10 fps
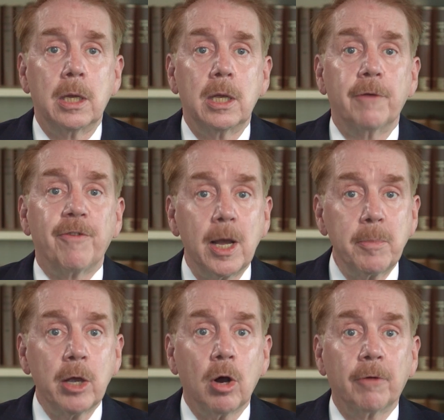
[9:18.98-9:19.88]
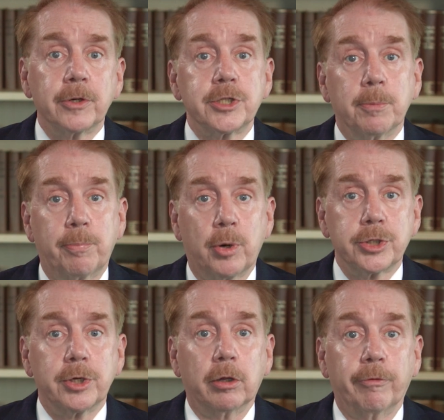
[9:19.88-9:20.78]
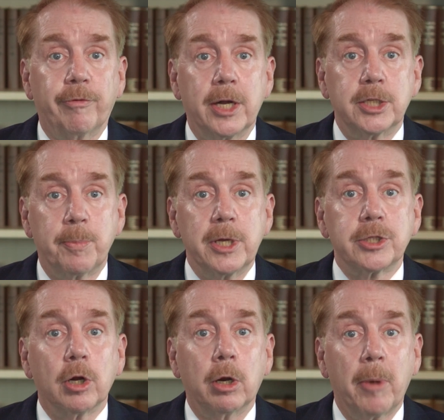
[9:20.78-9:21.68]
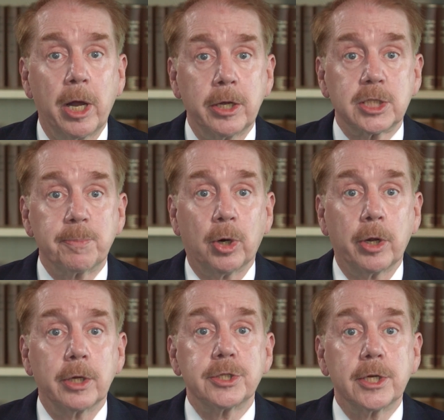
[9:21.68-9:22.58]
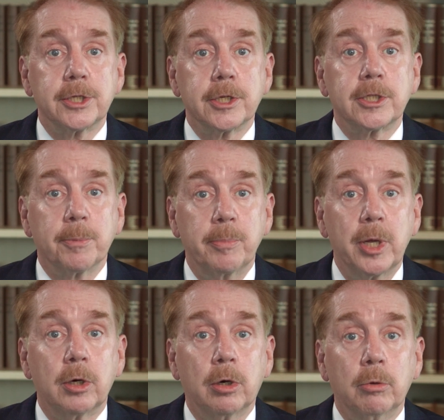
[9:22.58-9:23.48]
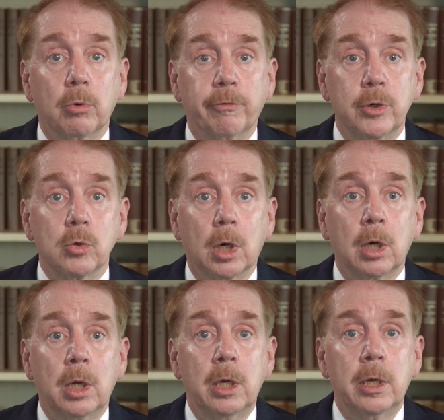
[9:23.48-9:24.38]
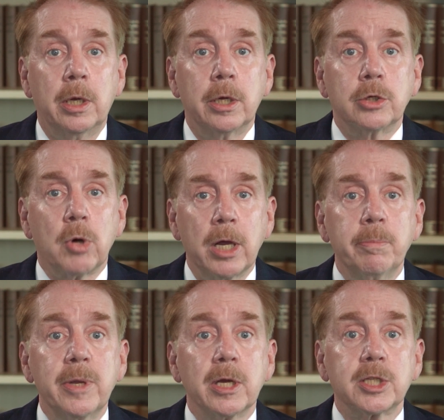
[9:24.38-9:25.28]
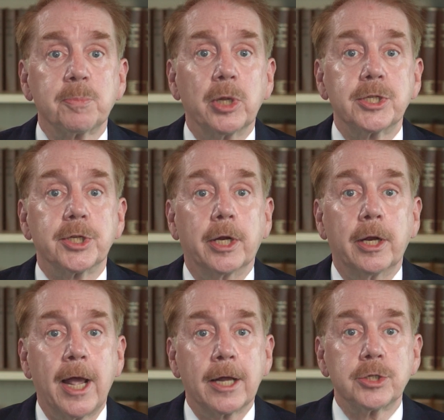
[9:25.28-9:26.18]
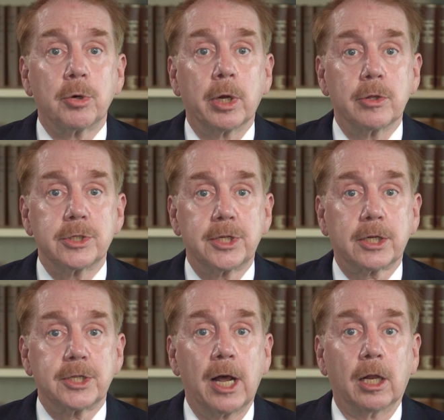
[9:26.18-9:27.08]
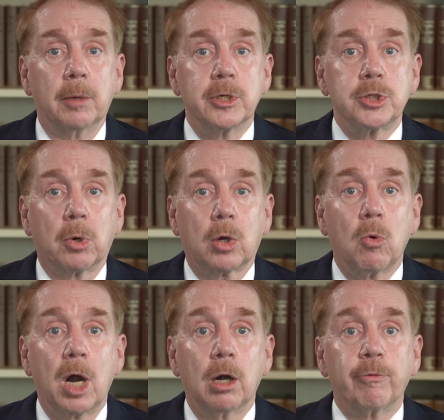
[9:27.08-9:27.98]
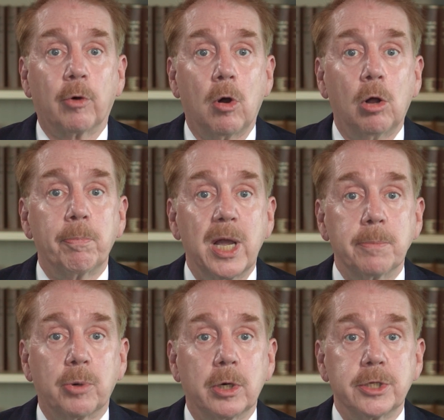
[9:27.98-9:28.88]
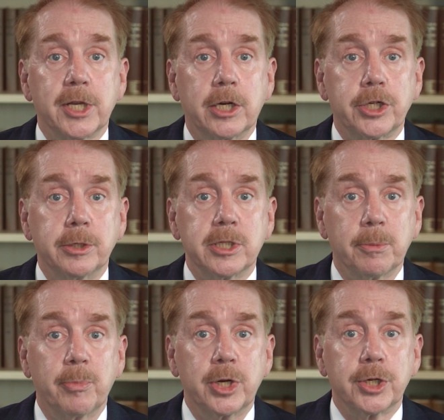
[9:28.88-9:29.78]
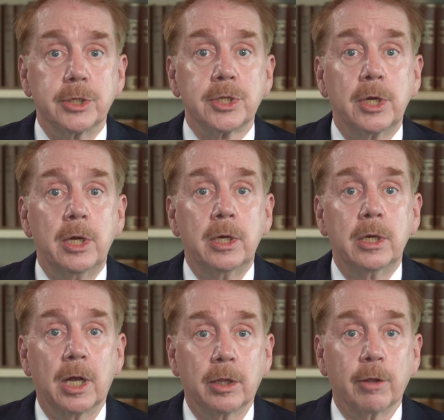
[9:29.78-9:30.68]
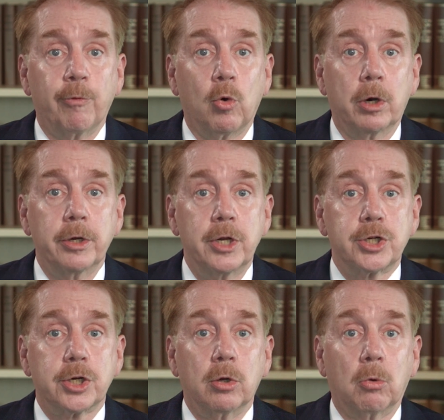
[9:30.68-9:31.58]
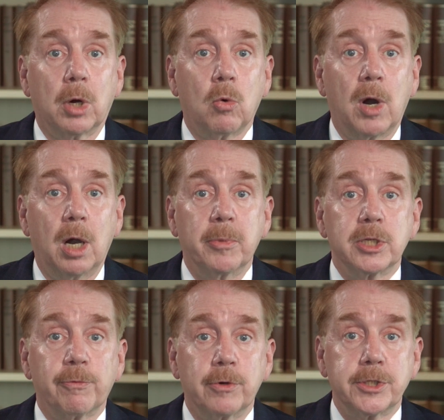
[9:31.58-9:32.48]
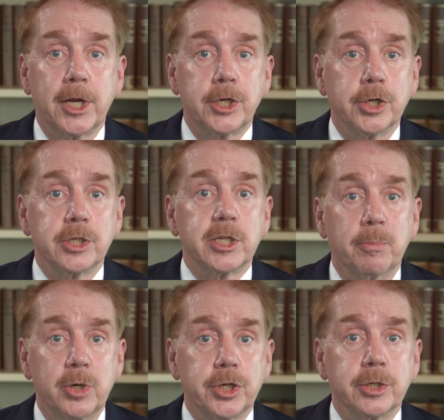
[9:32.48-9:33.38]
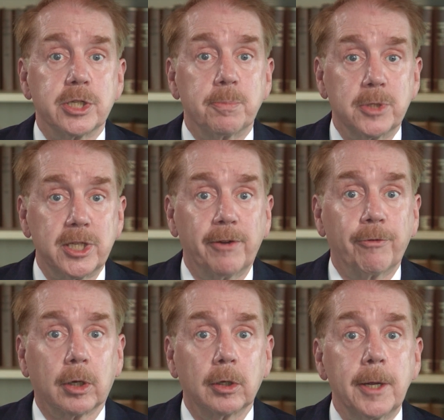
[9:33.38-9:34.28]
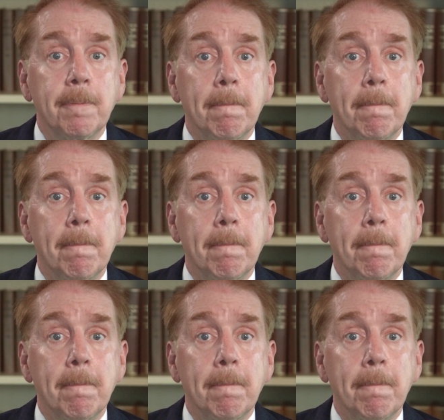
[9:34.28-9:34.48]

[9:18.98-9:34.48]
If I may offer some personal advice based on my experience as a submitter and reviewer, try to be explicit in answering the 6 elements required for all paper and session submissions and the 4 additional requirements for session submissions specifically.